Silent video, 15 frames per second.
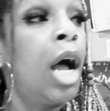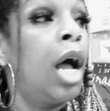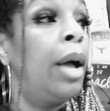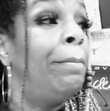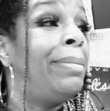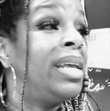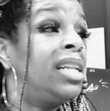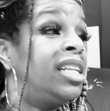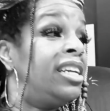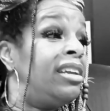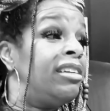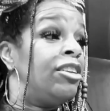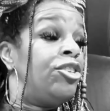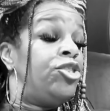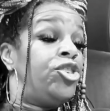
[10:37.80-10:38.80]
Uh,
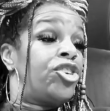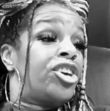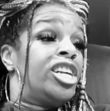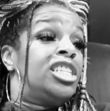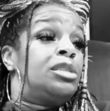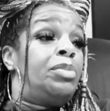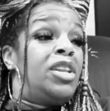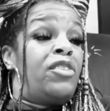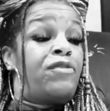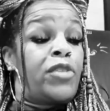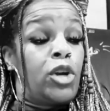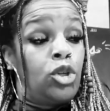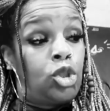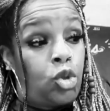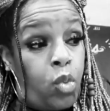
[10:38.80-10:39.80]
Billy, you're going to spend the
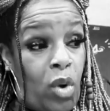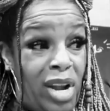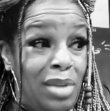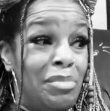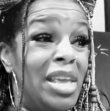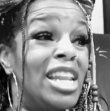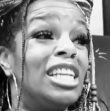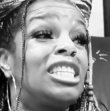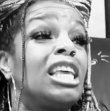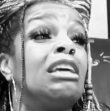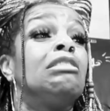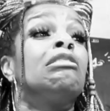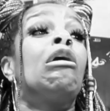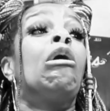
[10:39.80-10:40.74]
first 20 minutes